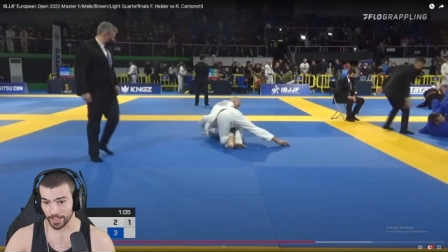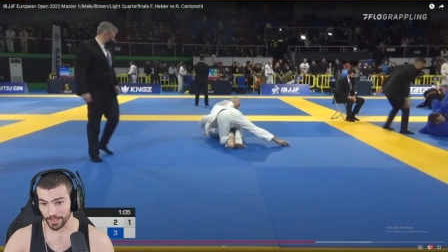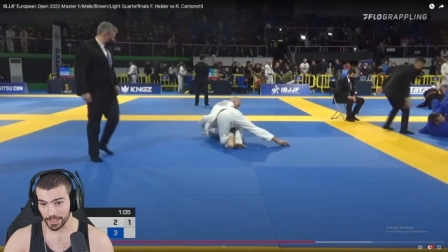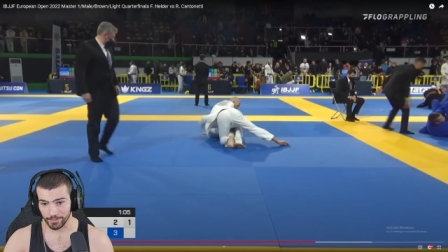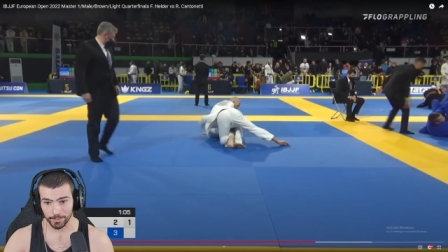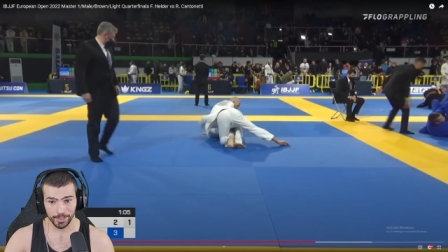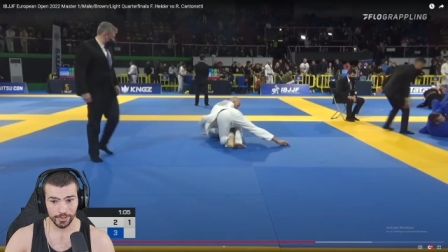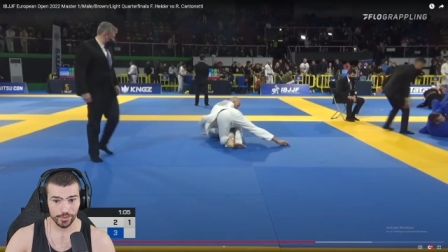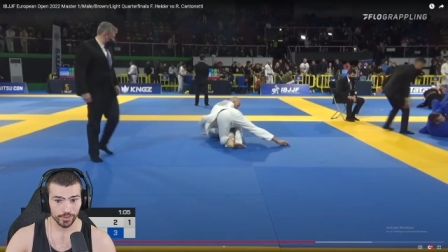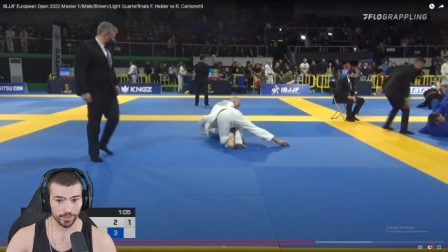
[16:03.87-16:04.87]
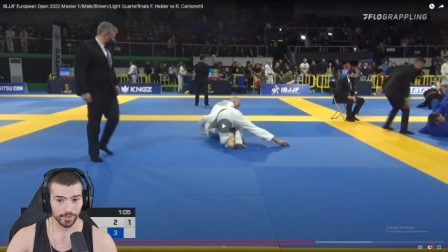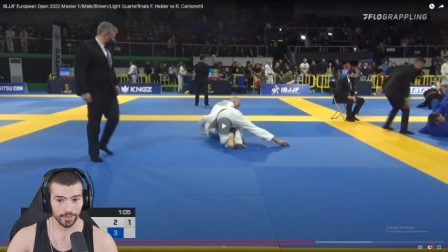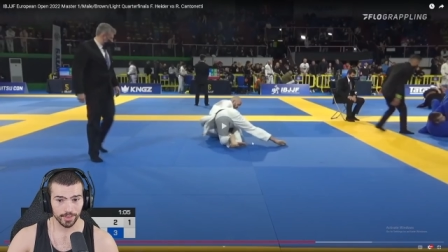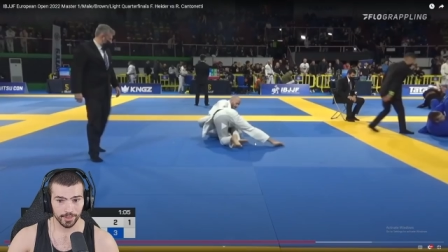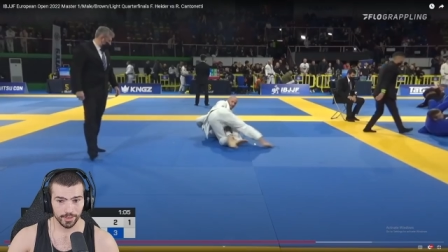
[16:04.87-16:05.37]
I think he even pins your
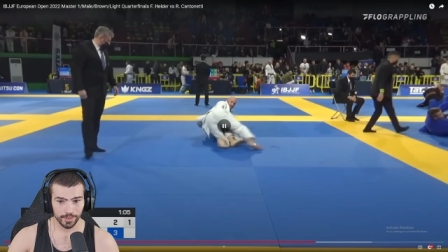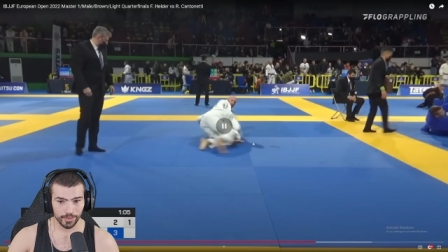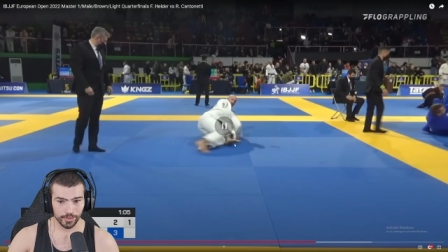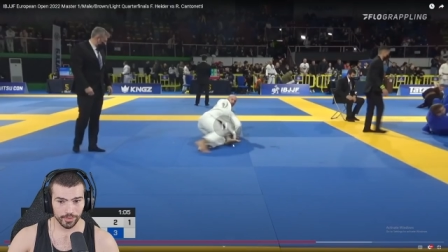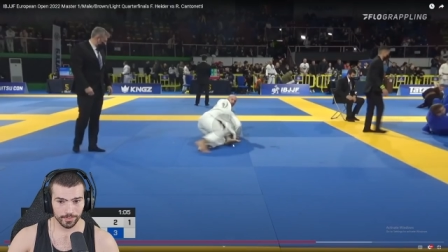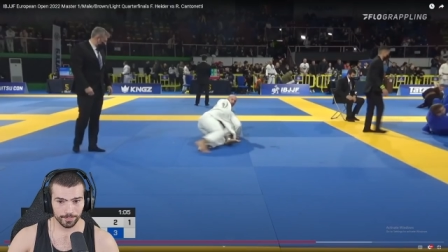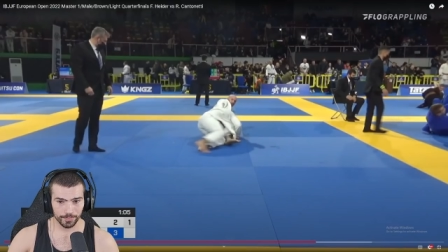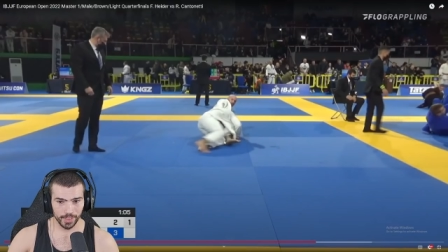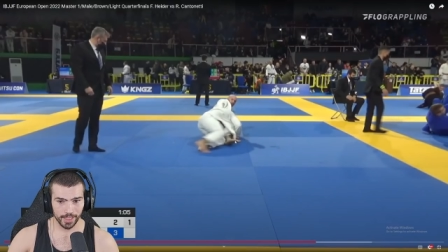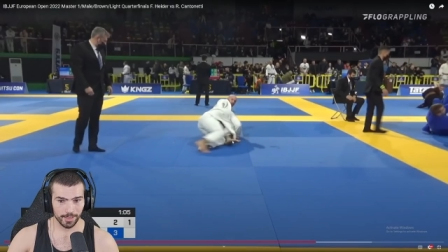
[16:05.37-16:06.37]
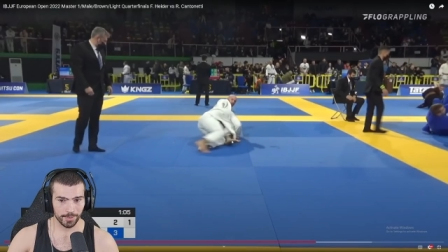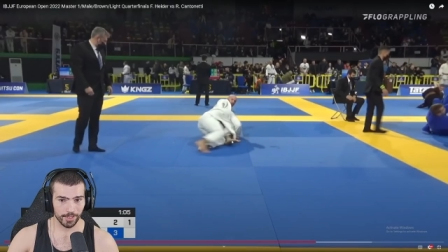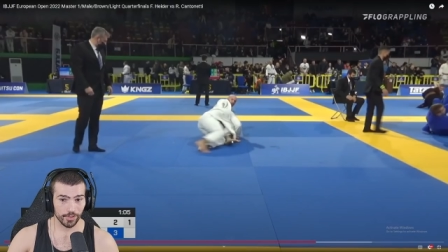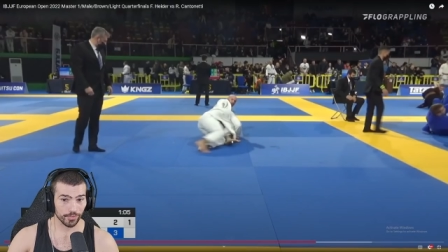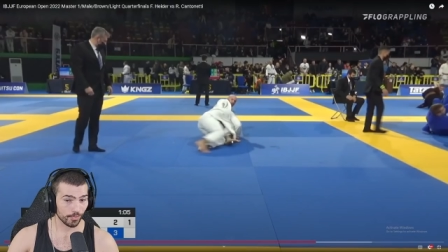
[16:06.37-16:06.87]
yeah, he
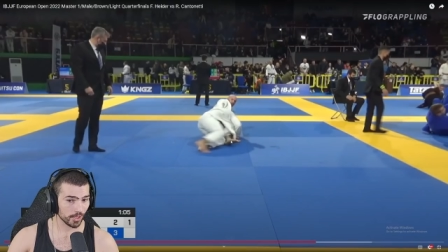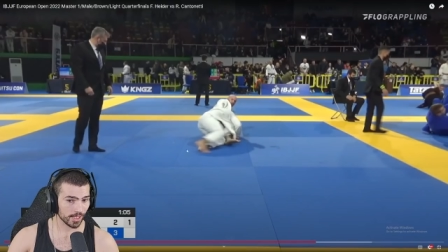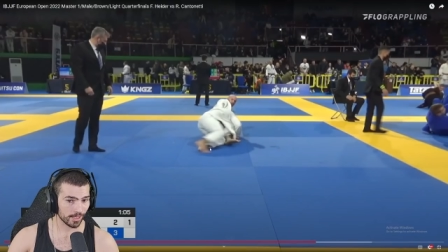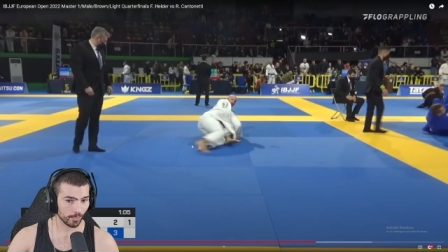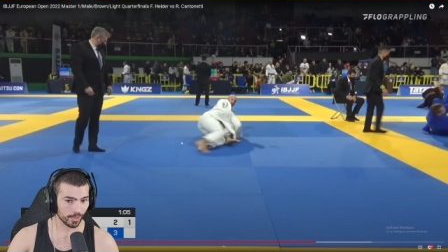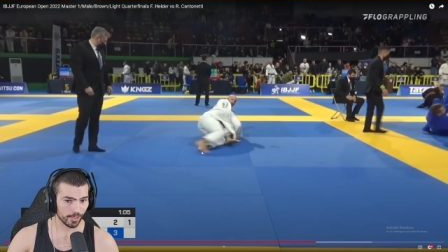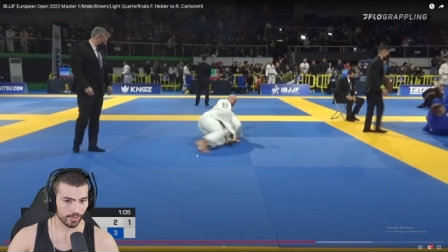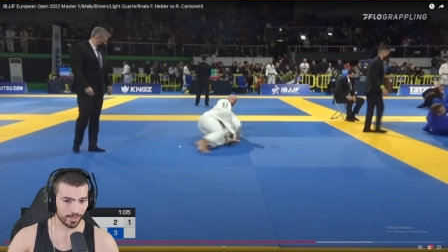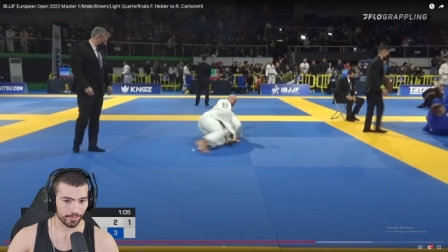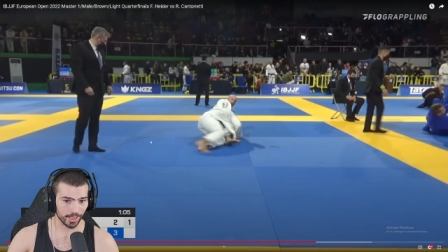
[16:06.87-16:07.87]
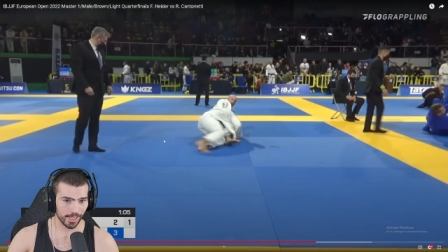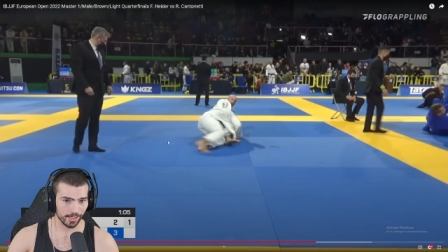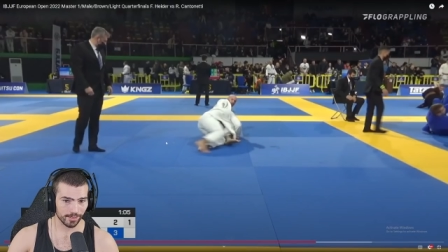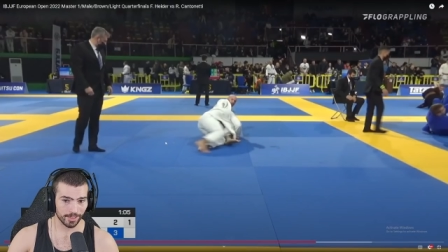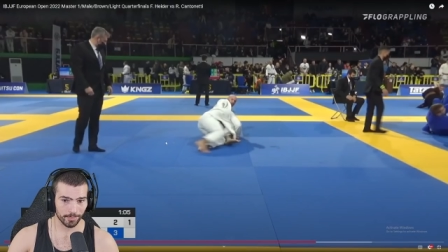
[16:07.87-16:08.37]
pinned your foot down with his left leg,
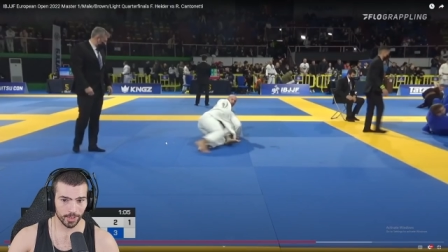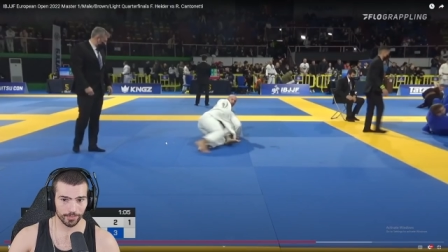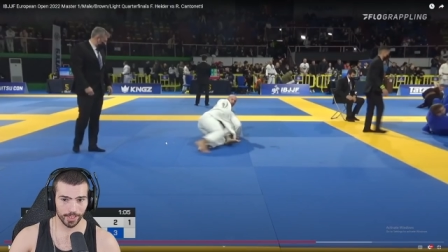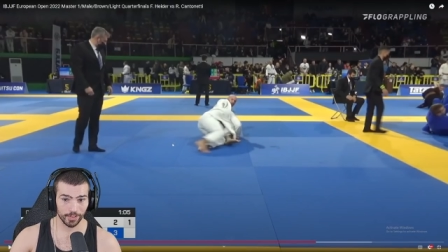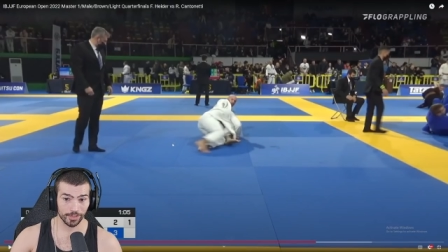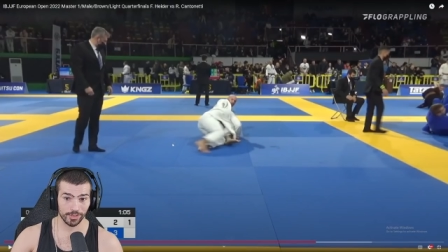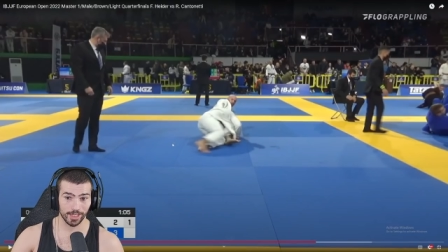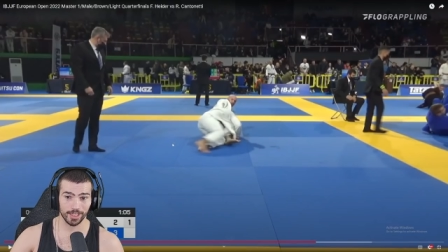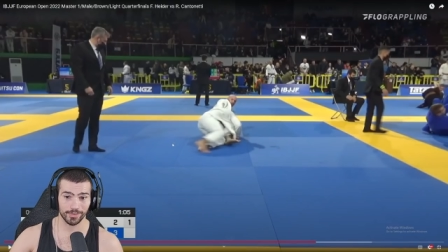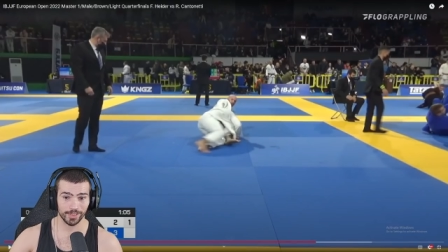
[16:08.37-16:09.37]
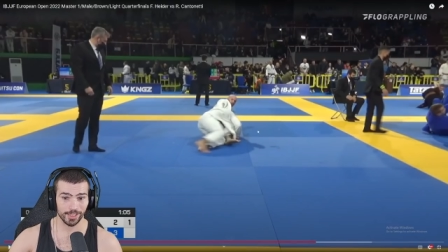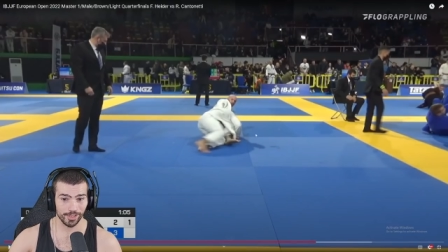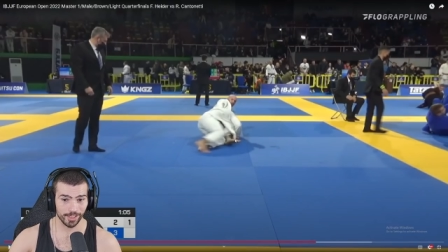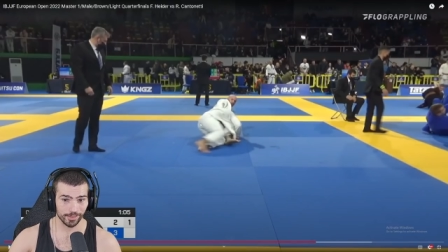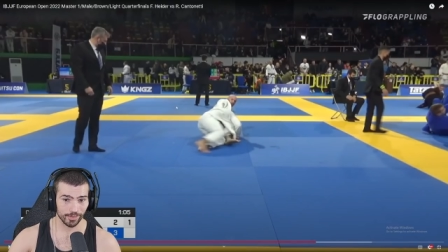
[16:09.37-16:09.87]
his left butterfly hook, so that guarantees he
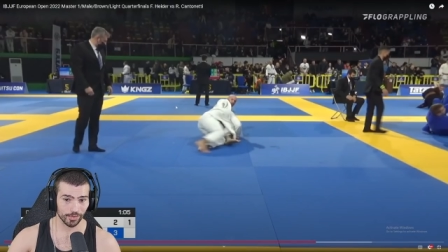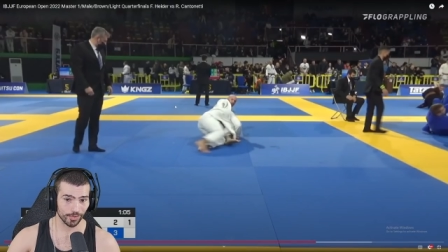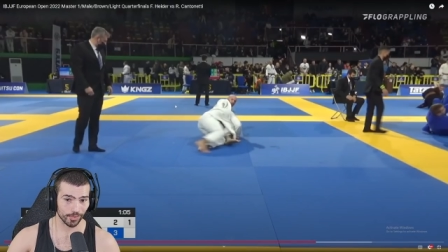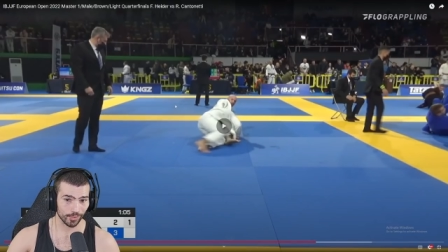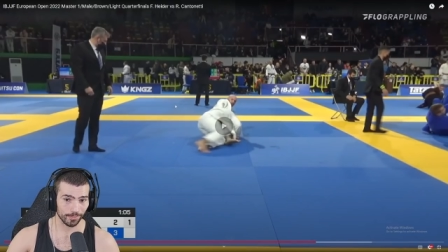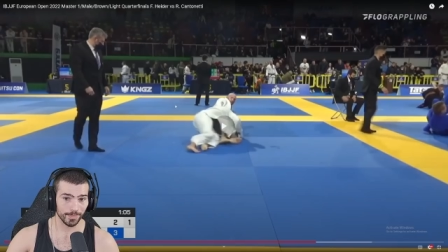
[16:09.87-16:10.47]
gets the circle.